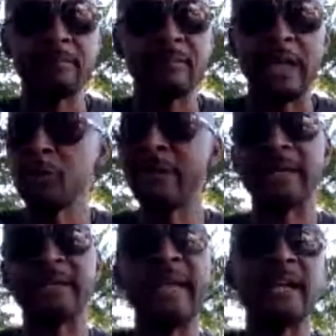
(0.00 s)
and you got
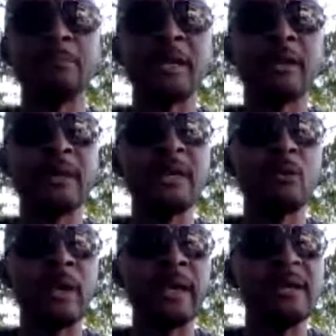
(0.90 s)
to take them there
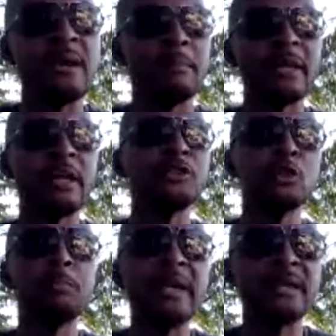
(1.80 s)
anyway because
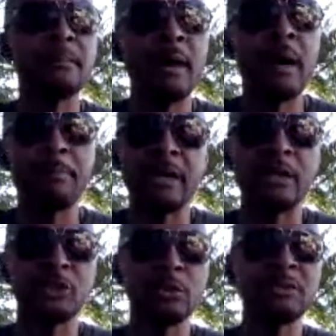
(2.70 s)
you picked them up
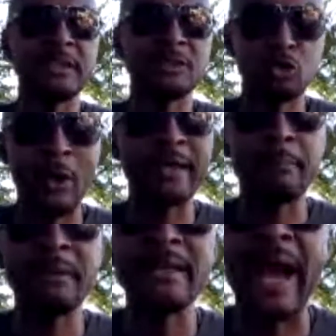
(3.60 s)
because you were just trying to
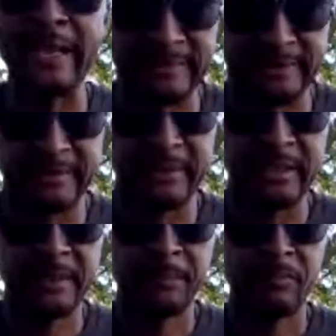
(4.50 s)
be nice.
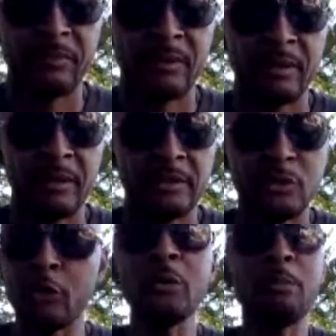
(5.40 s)

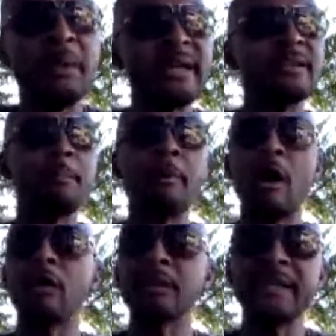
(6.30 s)
So you picked up
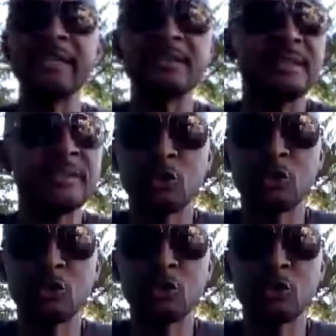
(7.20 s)
all of this
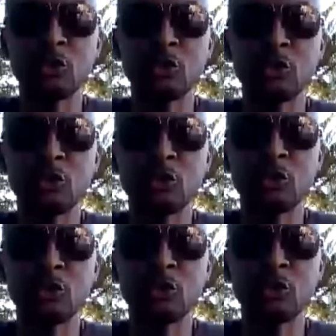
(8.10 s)
dream killer.
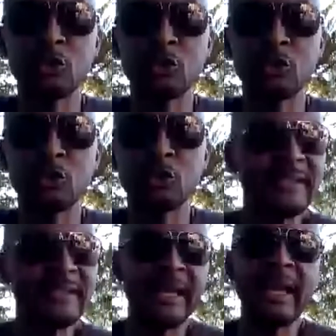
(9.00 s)
It's this day by
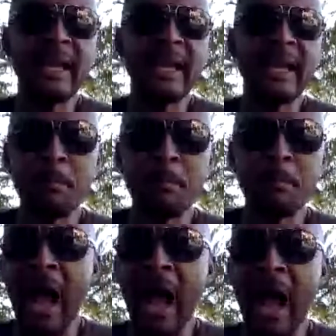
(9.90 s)
day, hour
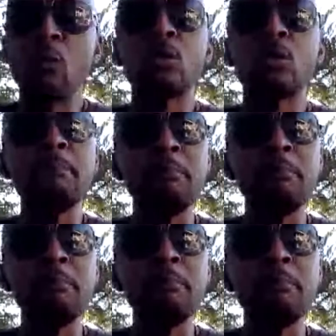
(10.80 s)
by hour,
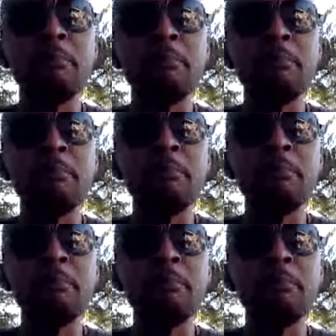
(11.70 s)
minute by minute.